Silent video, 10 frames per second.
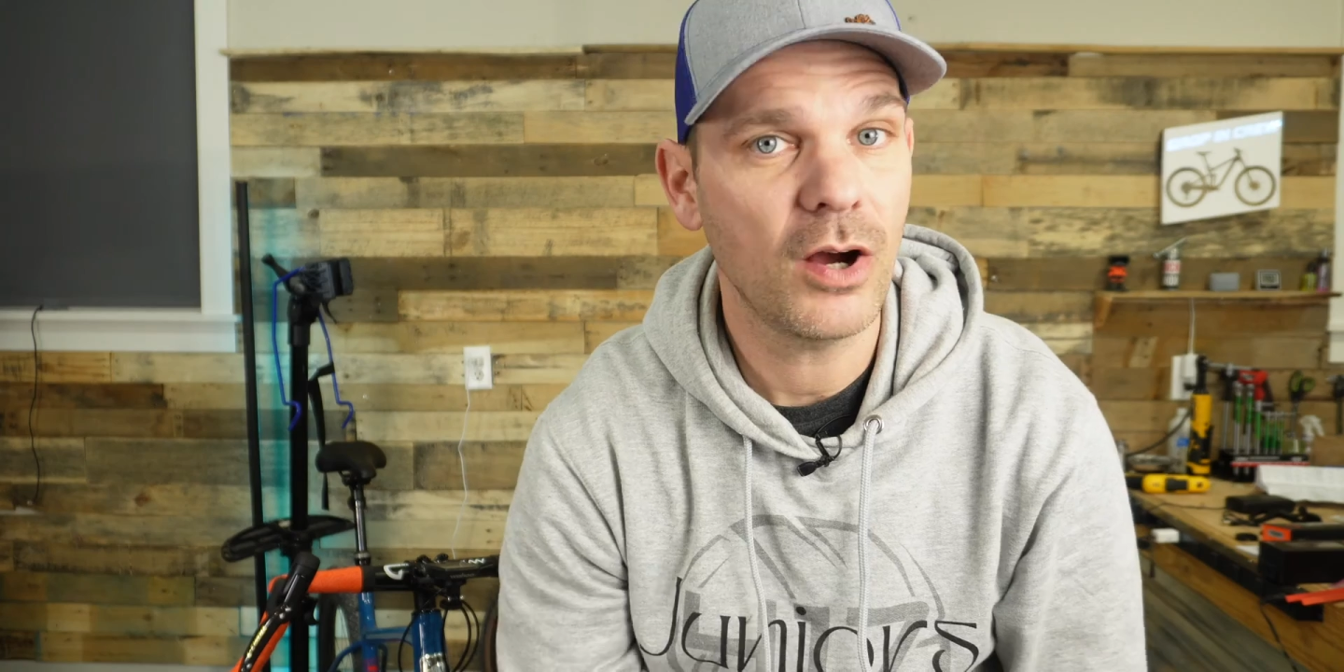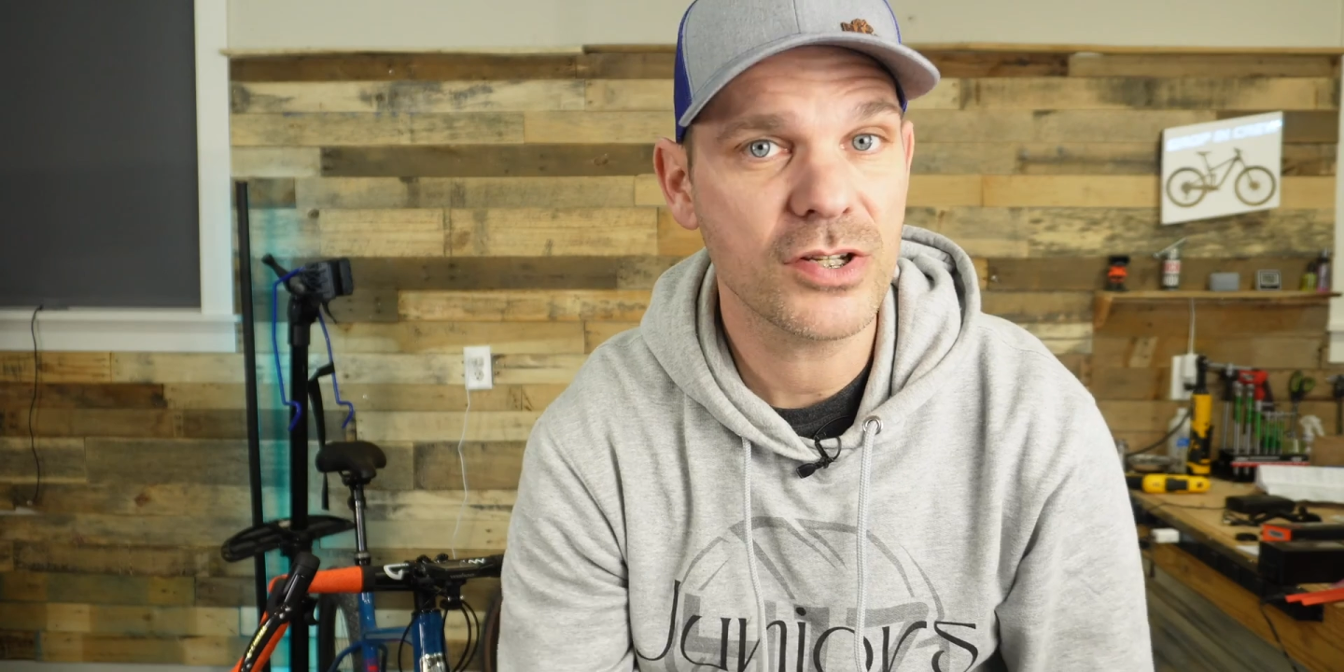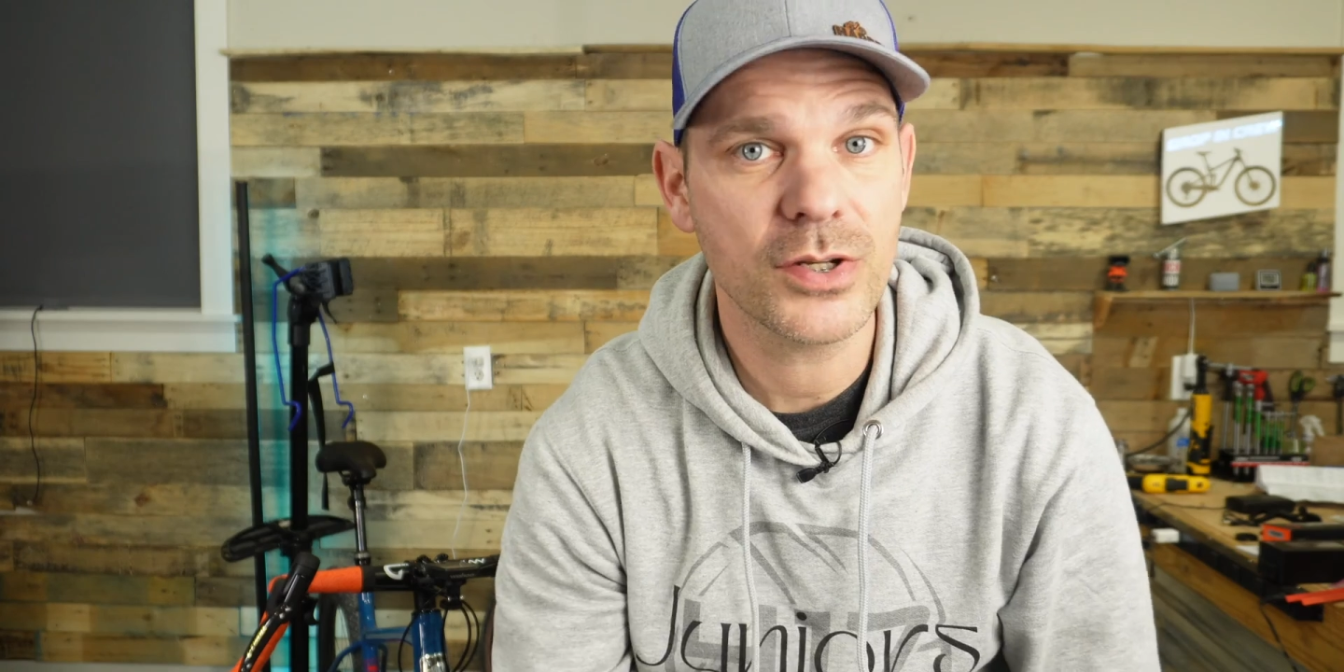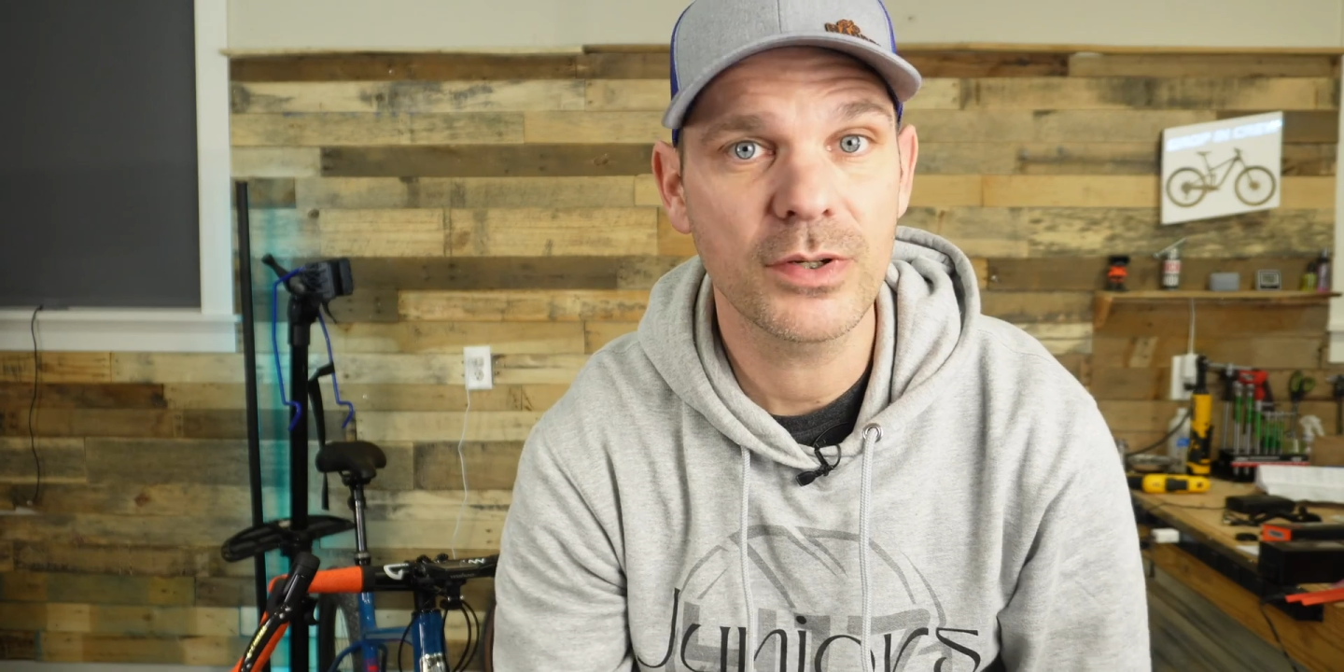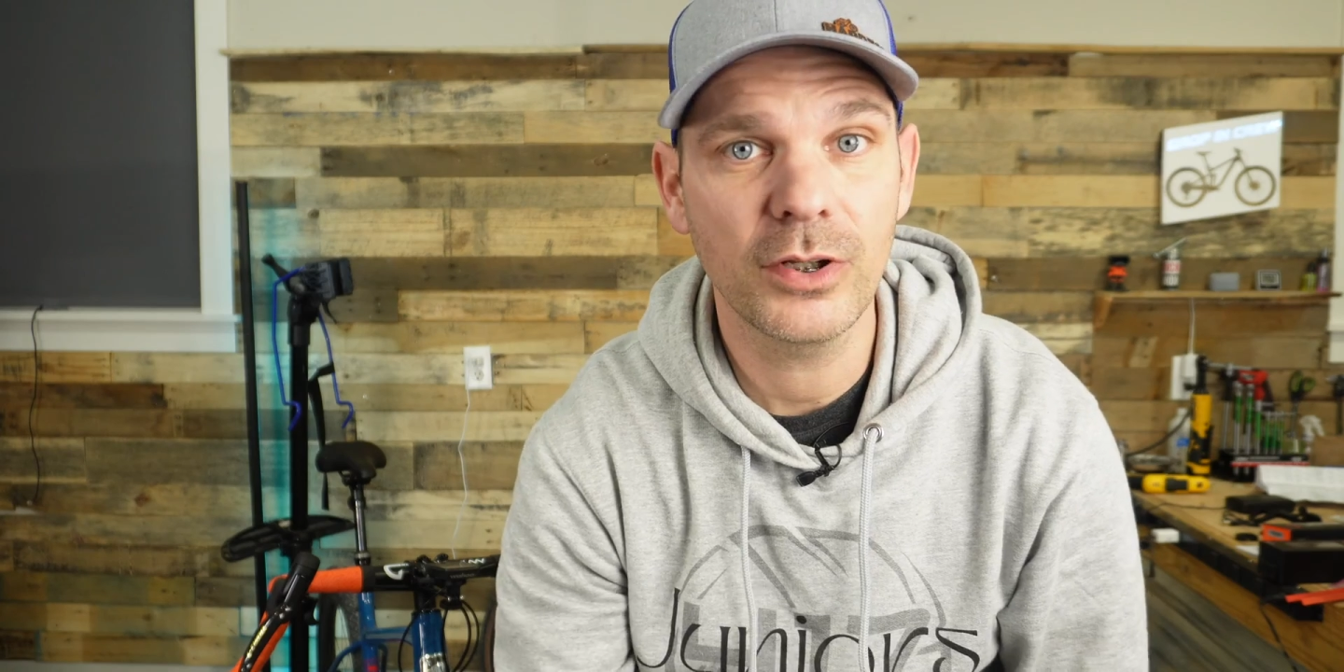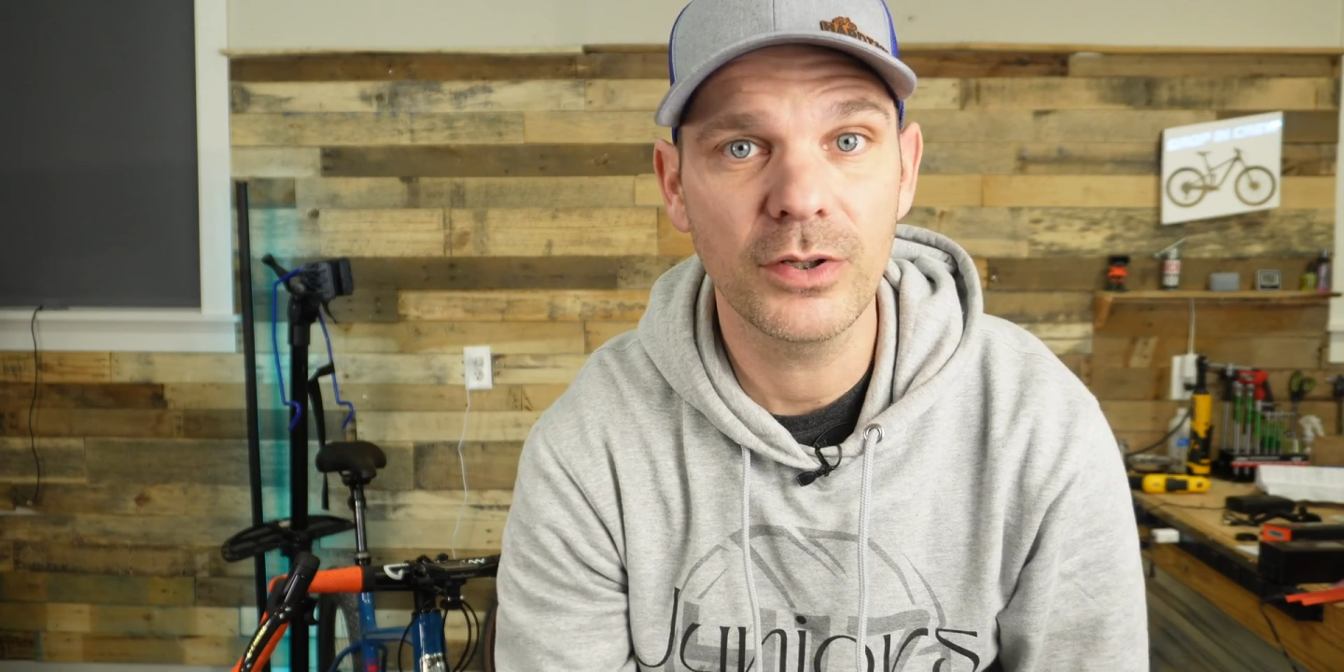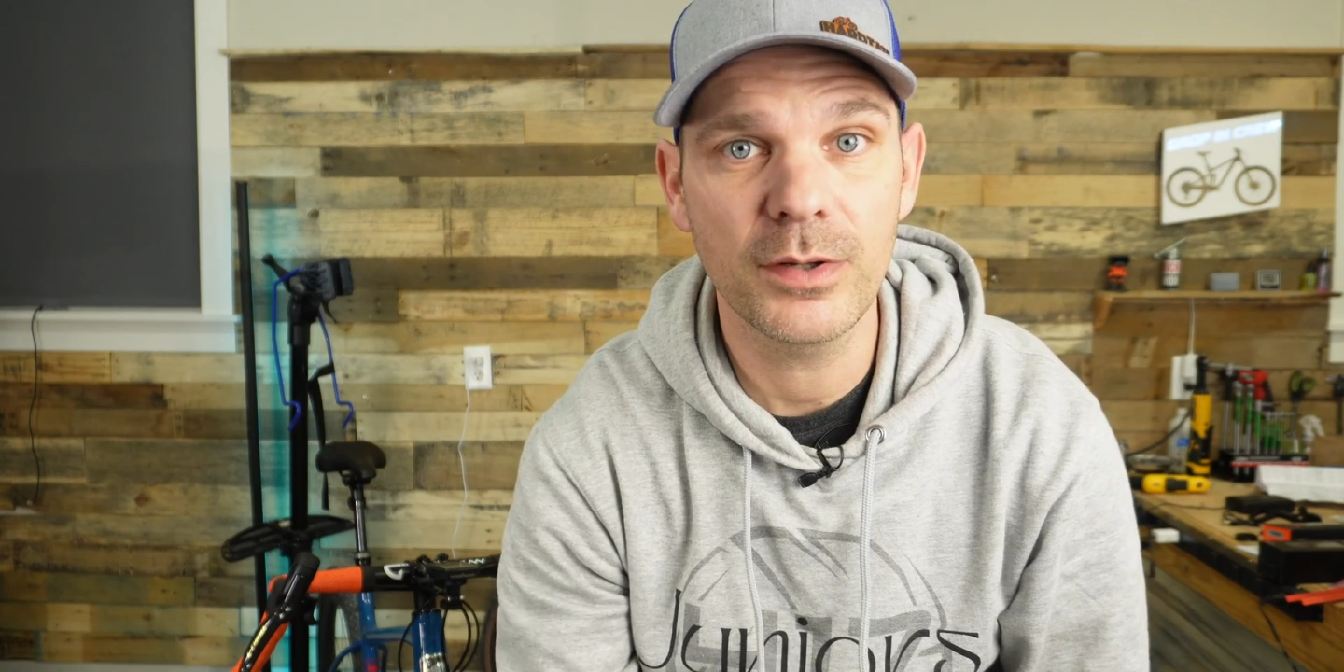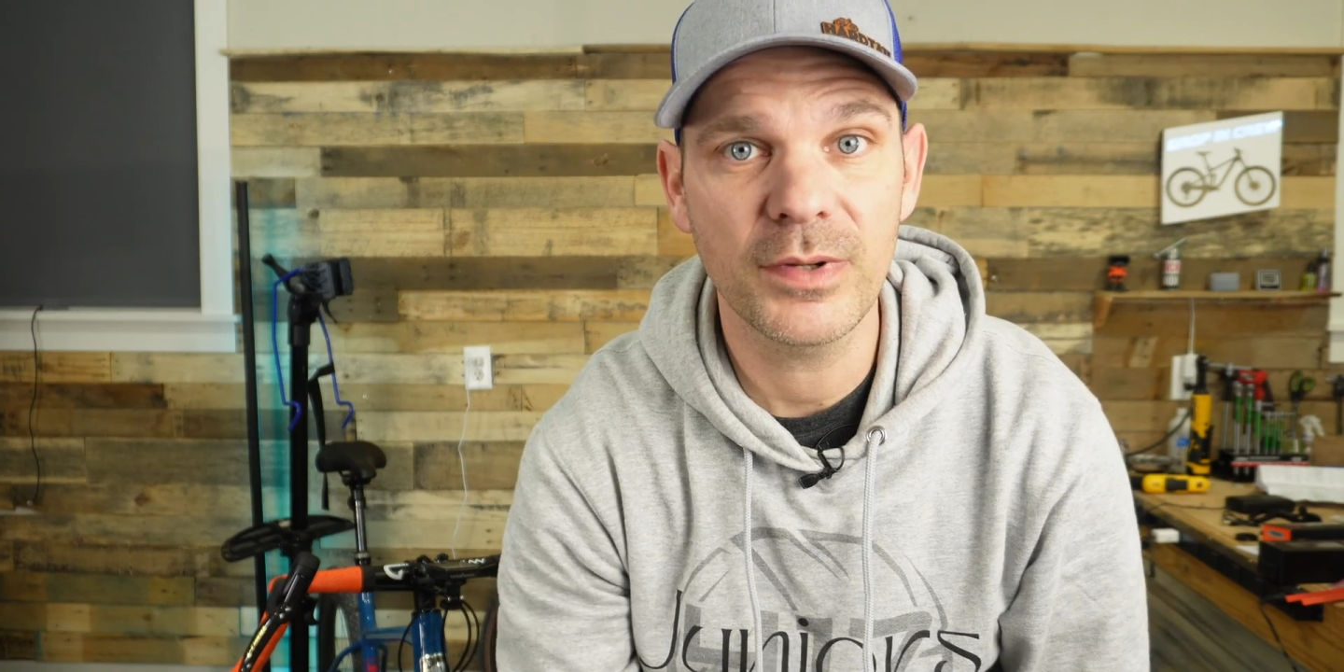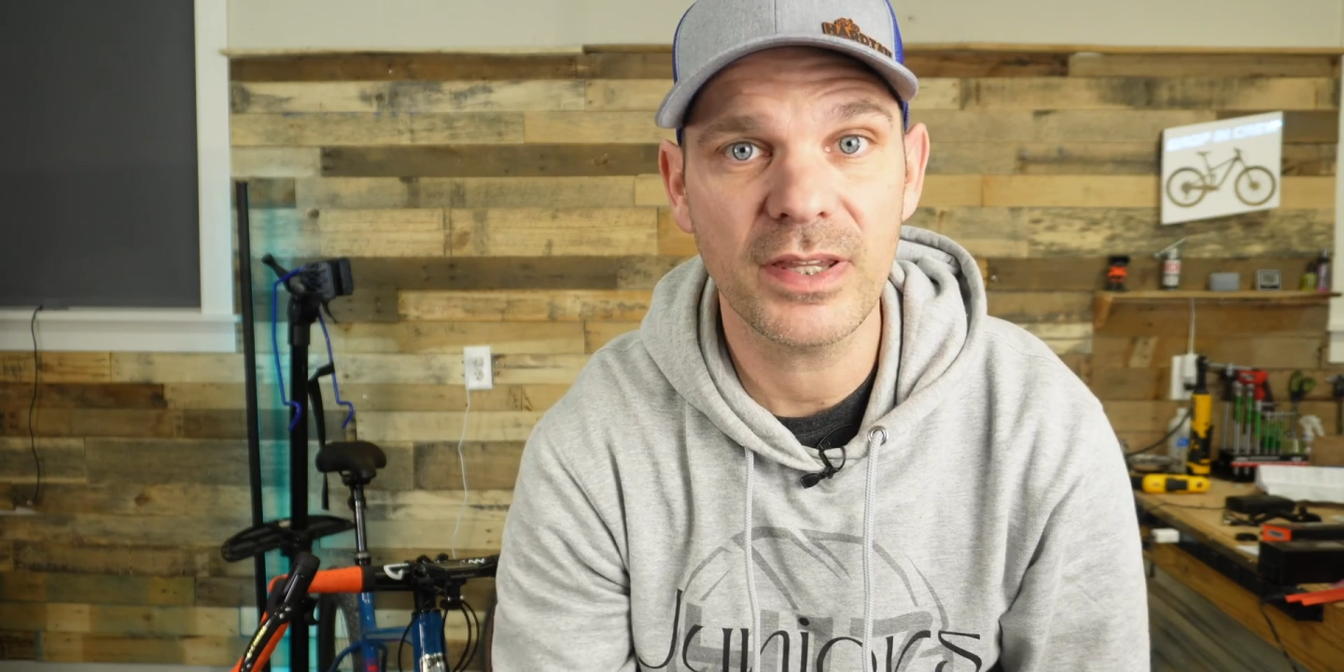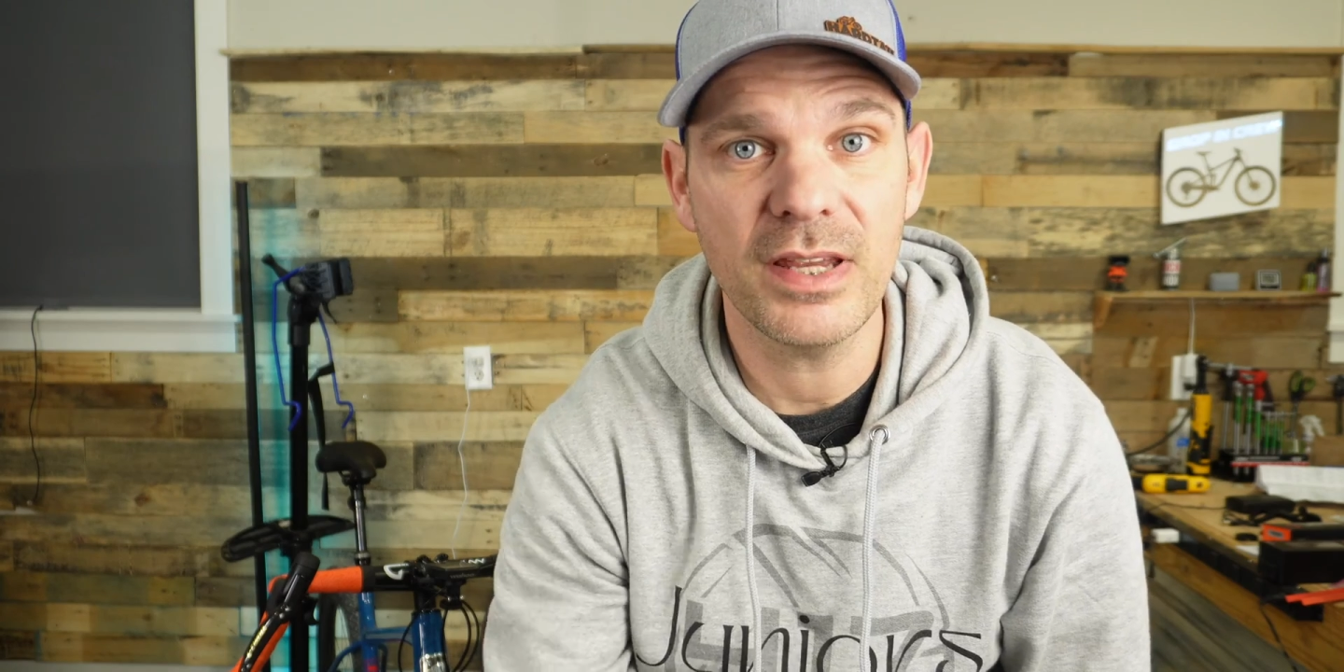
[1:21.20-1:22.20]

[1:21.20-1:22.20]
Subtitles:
also included with